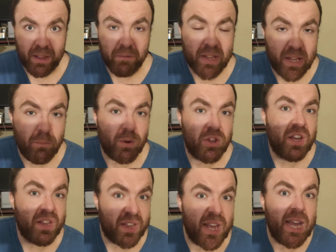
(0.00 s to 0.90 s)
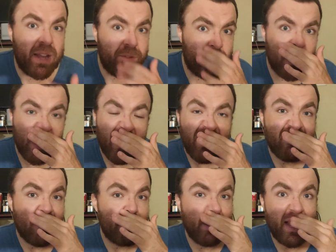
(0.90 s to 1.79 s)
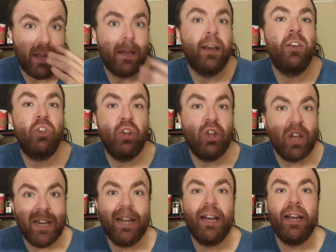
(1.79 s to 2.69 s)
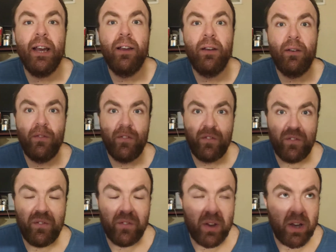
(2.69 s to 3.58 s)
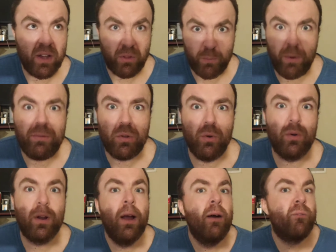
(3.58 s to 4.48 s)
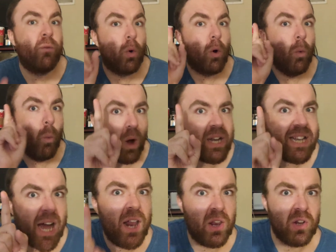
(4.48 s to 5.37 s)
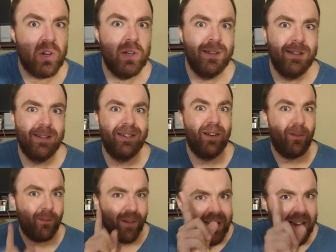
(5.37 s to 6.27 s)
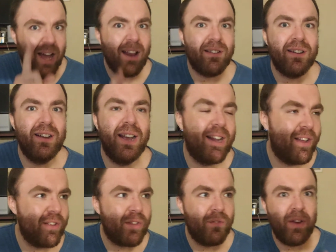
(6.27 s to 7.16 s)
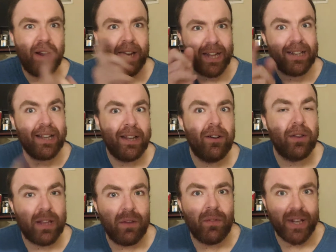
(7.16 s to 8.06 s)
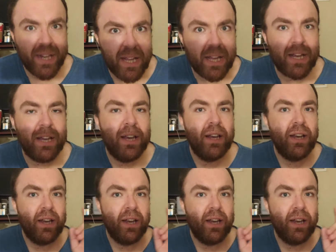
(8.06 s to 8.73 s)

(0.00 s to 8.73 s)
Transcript: 17, which I saved from a shitty thrift store for $1. $1. And I also found 18 on DVD